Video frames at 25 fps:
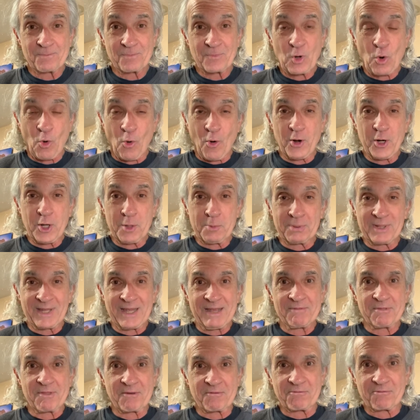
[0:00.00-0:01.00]
Or do you
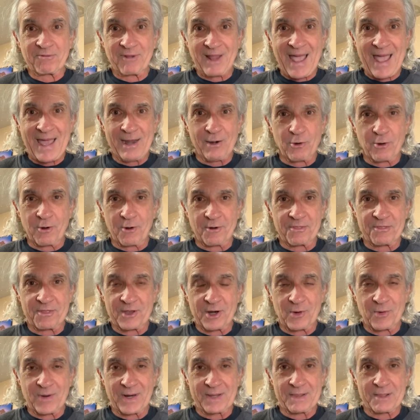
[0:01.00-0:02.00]
believe the flat earth
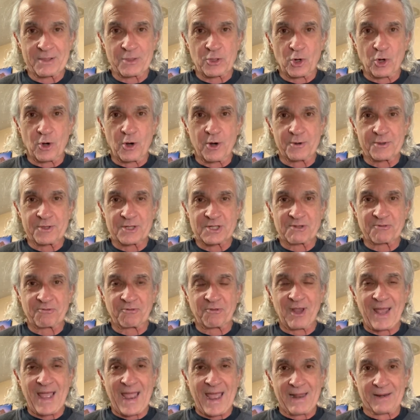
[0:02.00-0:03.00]
theory, that the earth is
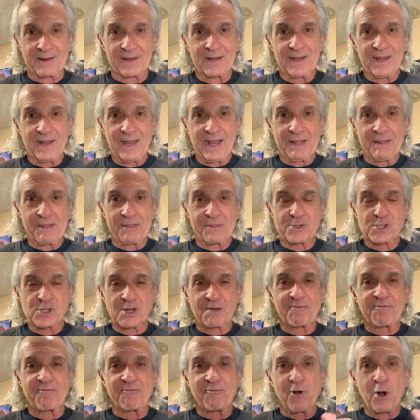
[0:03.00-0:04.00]
flat and that there's a
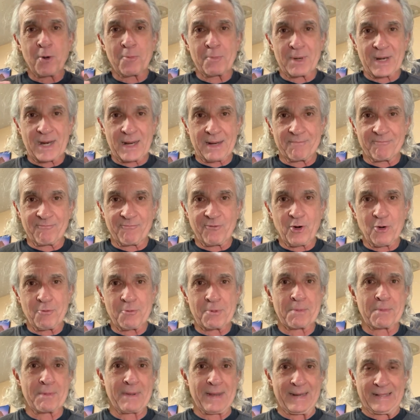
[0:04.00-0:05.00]
firmament,
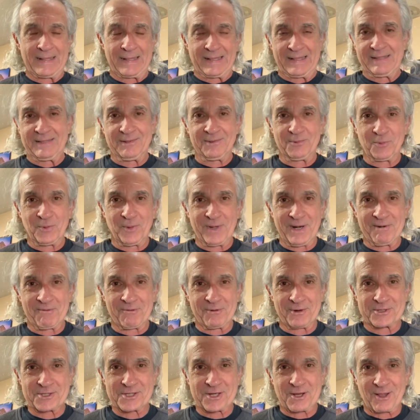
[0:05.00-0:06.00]
whatever
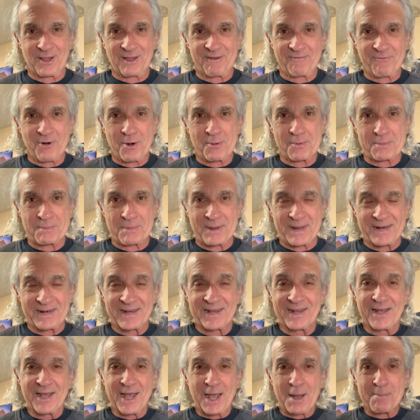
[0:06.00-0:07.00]
it's called, a firmament
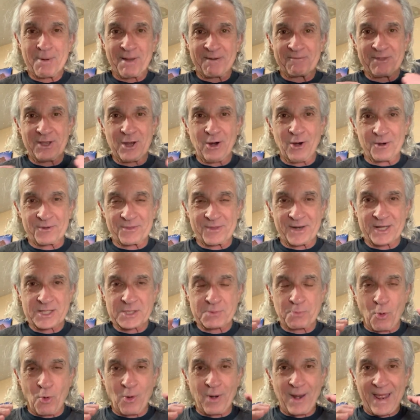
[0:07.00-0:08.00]
above the earth, that it's
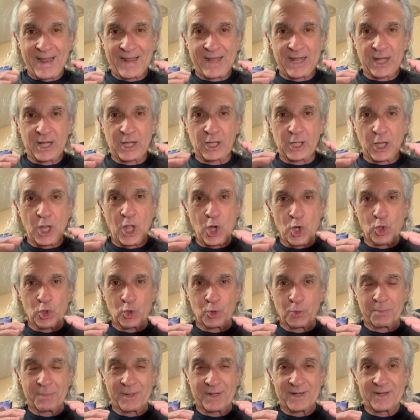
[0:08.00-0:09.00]
more like a
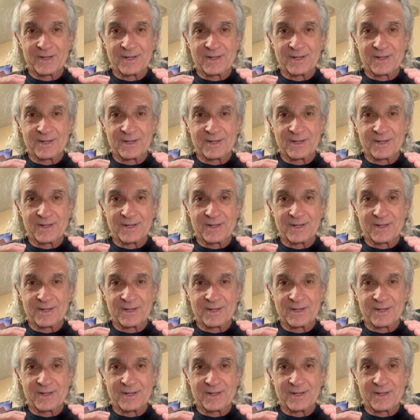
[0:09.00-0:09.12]
globe,